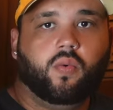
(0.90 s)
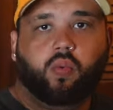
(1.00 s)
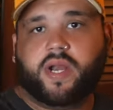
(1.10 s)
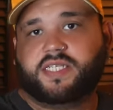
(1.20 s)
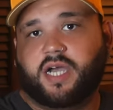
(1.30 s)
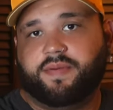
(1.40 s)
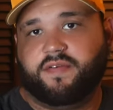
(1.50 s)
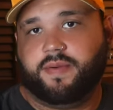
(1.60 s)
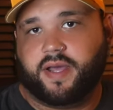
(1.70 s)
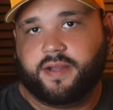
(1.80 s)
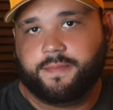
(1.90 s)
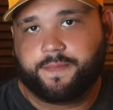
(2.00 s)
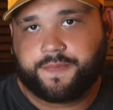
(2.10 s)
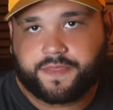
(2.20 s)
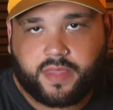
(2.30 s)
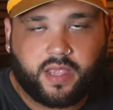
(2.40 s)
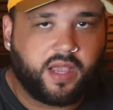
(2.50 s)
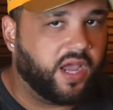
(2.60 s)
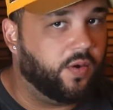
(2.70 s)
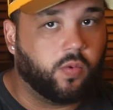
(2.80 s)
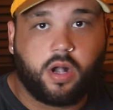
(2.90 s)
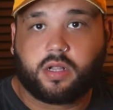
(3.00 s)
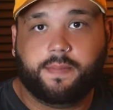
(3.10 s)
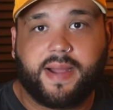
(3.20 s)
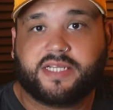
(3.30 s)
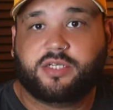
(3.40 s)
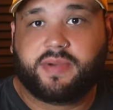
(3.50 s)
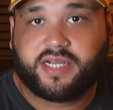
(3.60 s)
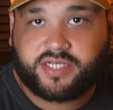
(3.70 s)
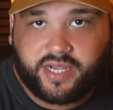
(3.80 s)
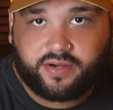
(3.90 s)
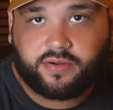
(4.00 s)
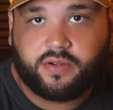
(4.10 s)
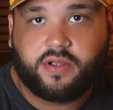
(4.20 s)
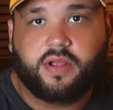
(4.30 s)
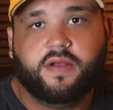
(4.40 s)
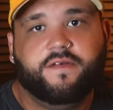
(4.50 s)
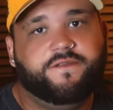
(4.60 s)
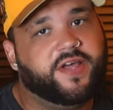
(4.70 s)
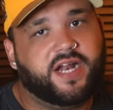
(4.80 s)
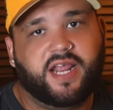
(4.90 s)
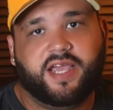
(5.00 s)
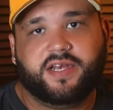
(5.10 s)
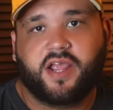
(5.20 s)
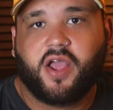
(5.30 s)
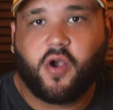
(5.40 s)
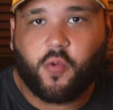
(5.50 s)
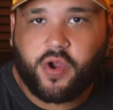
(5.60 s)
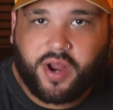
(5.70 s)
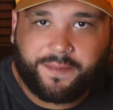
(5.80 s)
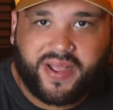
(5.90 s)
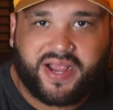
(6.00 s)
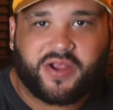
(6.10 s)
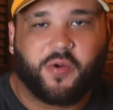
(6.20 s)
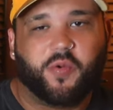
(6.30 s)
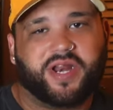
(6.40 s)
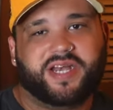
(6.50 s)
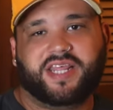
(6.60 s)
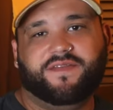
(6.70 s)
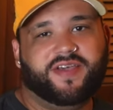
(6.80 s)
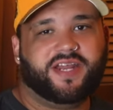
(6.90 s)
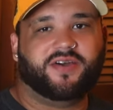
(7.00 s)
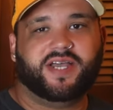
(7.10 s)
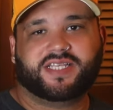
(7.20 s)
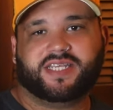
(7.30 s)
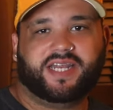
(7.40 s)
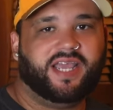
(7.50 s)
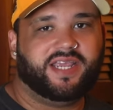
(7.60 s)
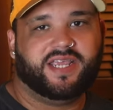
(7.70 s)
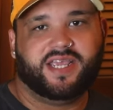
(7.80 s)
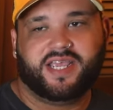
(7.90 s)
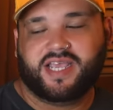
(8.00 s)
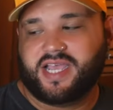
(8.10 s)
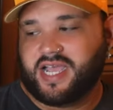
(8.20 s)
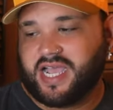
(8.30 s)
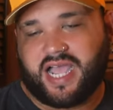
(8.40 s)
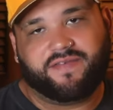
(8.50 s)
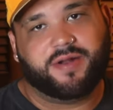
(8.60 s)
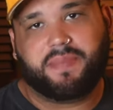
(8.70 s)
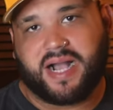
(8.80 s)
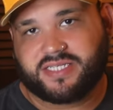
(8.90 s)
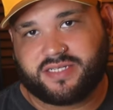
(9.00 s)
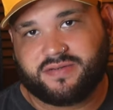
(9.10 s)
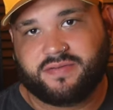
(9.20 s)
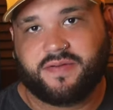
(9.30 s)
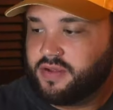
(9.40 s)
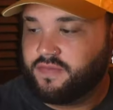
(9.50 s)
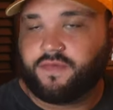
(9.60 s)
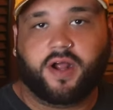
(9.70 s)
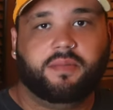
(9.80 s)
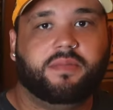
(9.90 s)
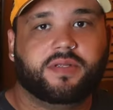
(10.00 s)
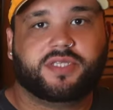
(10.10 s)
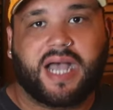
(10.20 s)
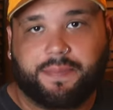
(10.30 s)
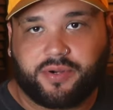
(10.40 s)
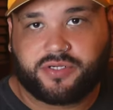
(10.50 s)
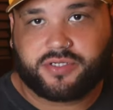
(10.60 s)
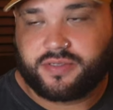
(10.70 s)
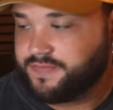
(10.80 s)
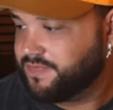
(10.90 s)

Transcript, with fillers: What is up everybody? And welcome back to my channel. Fitted Land, we are back with another video and today I have an unboxing from Topperz.